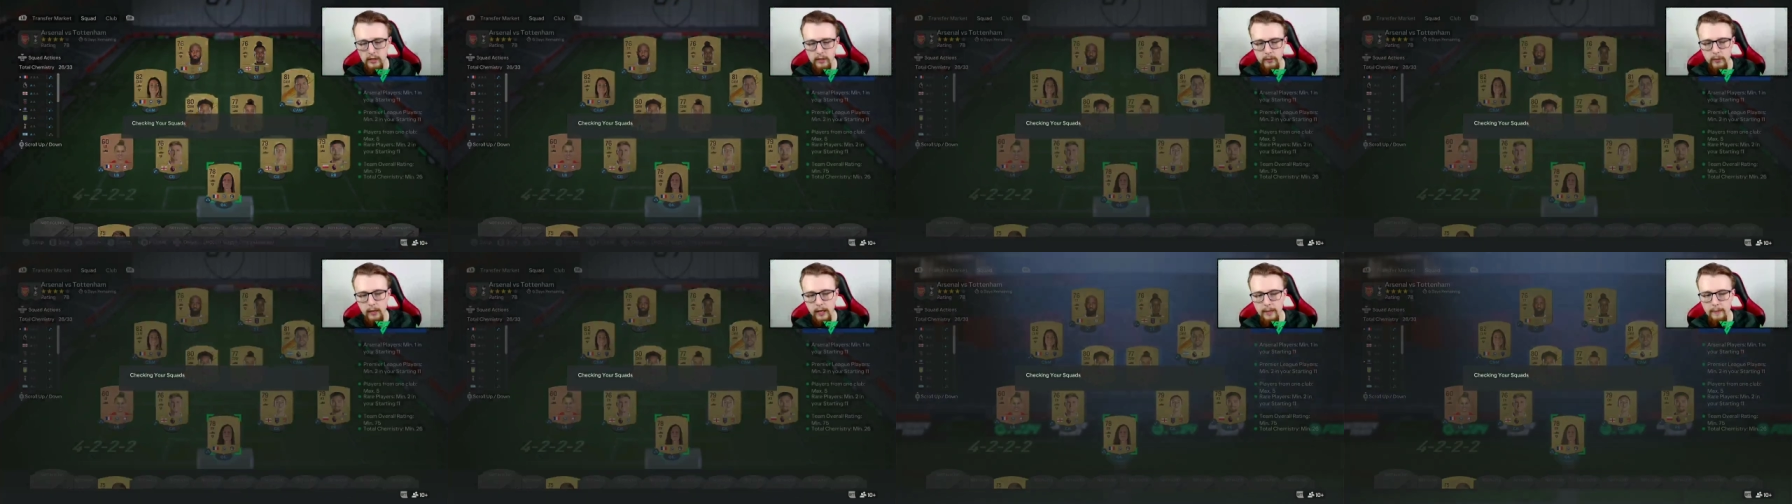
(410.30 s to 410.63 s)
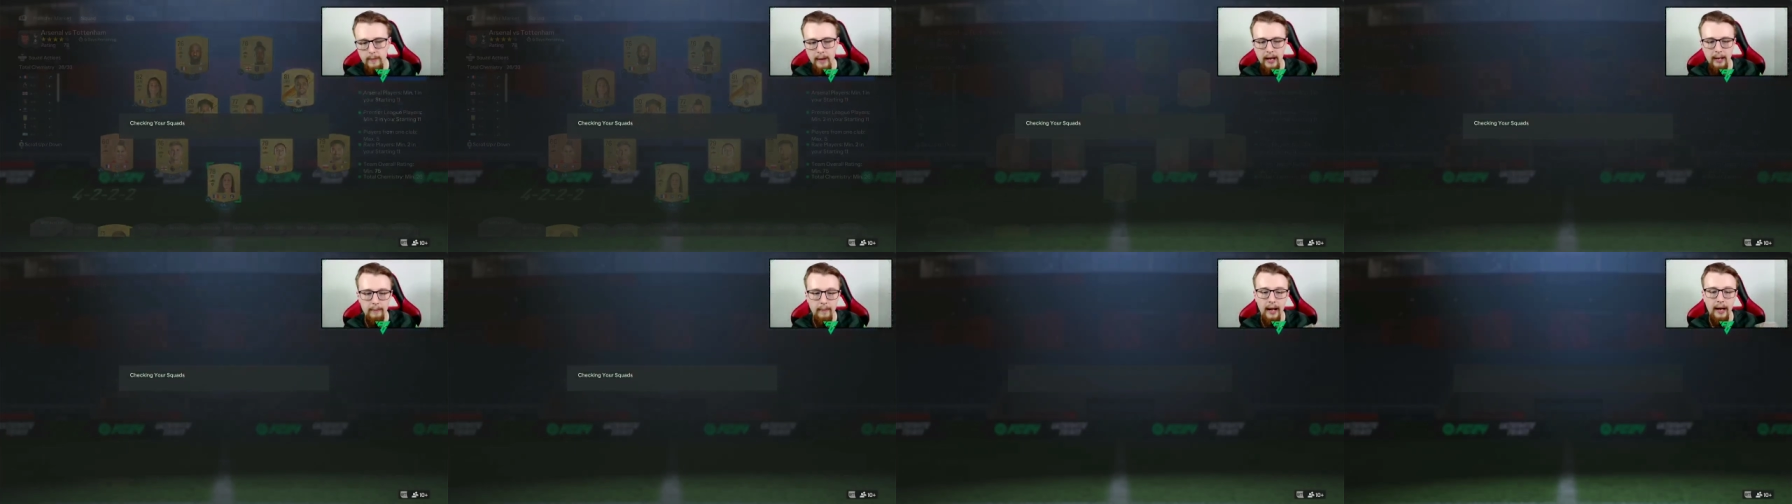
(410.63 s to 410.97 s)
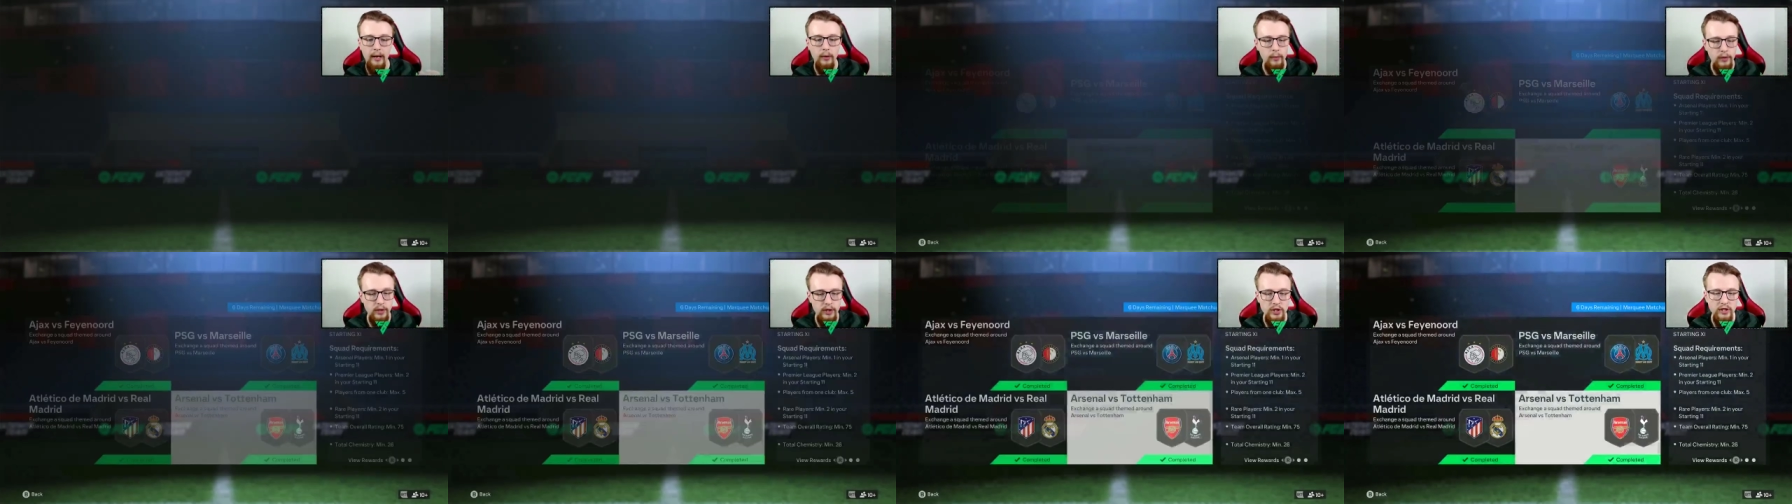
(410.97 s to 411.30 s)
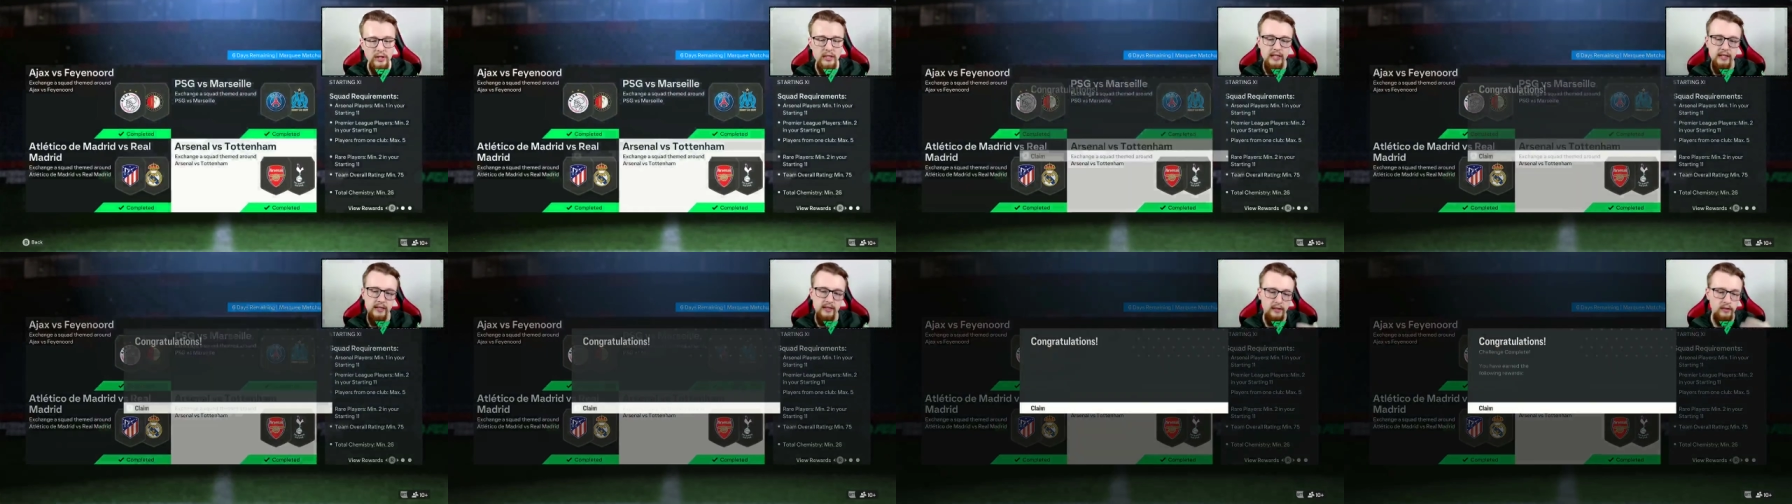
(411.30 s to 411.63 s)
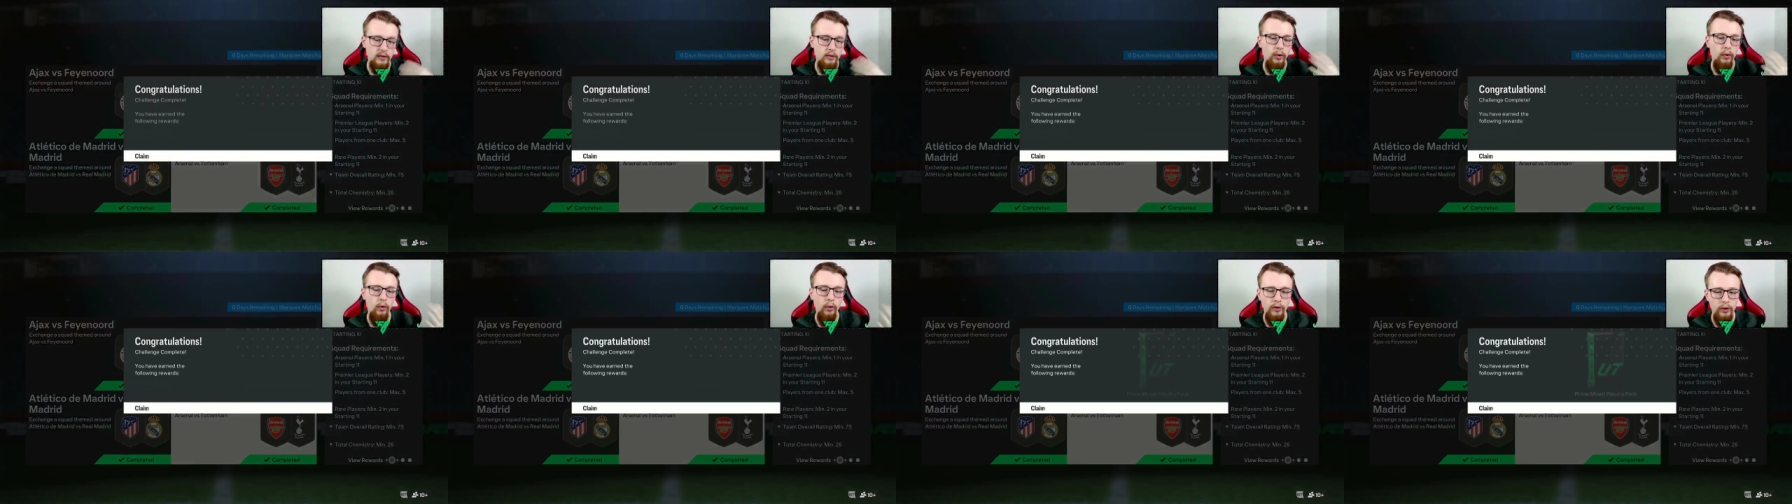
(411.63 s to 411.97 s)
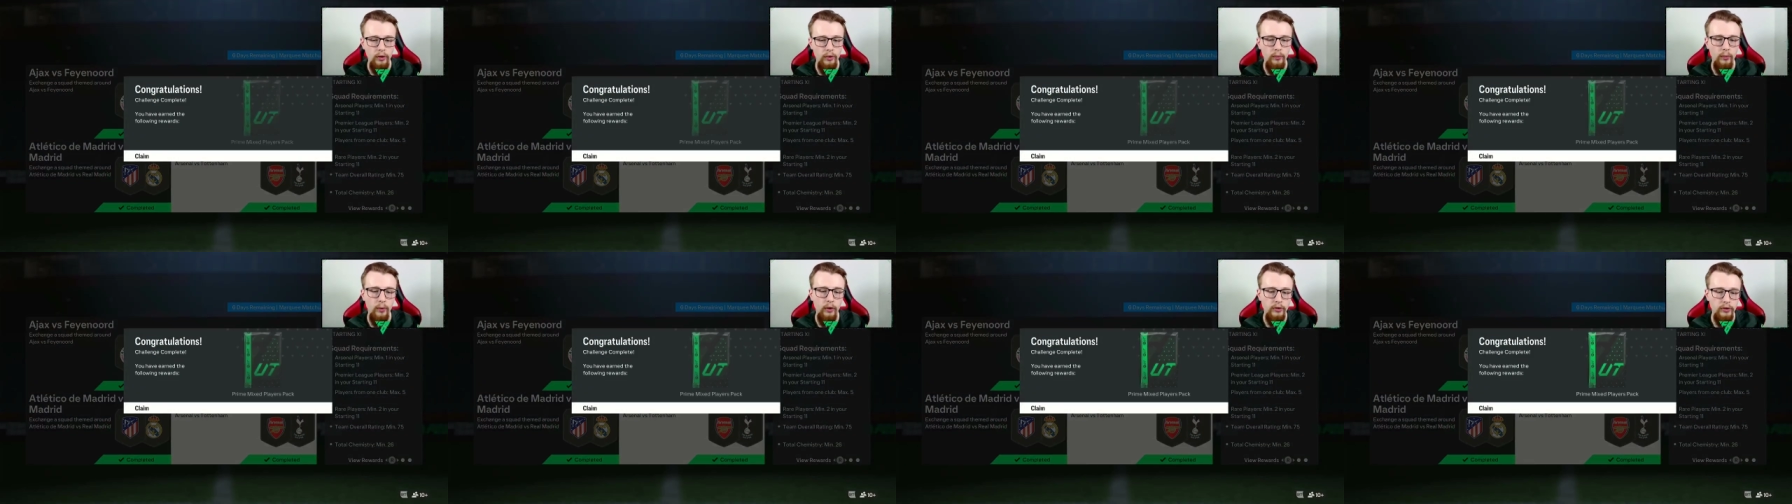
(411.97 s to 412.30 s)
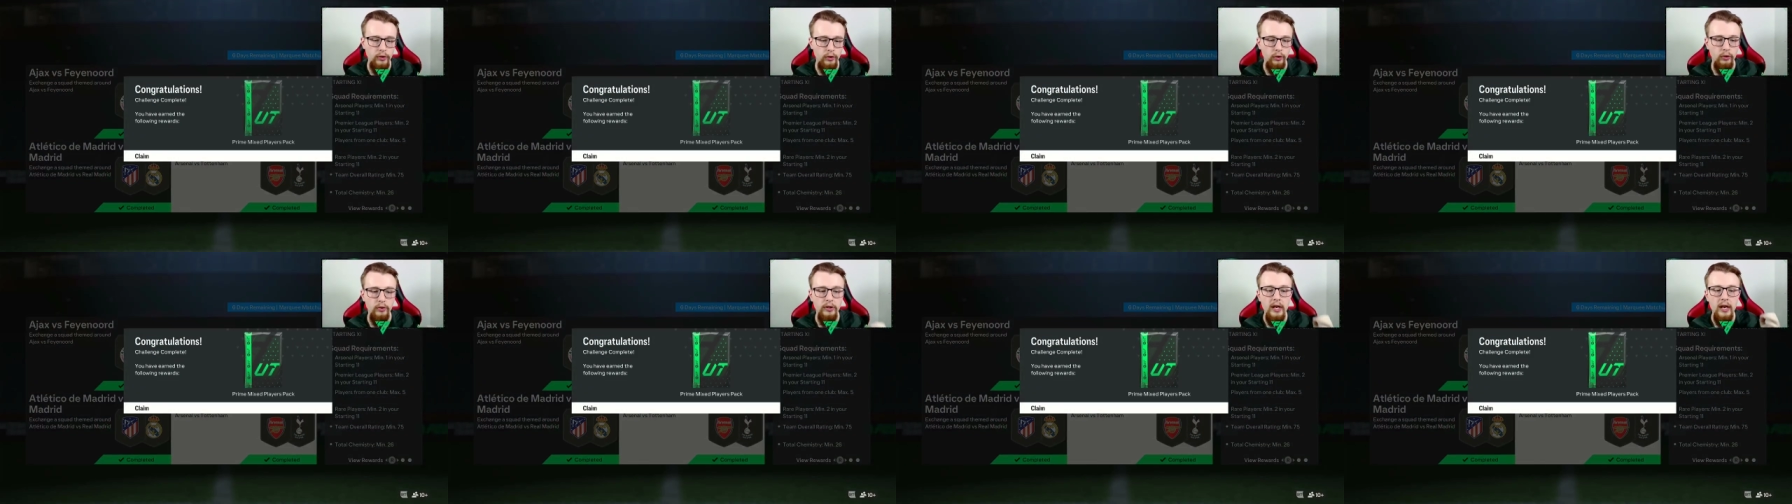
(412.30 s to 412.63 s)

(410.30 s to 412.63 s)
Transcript: player pack back, which is decent. All the other ones are good.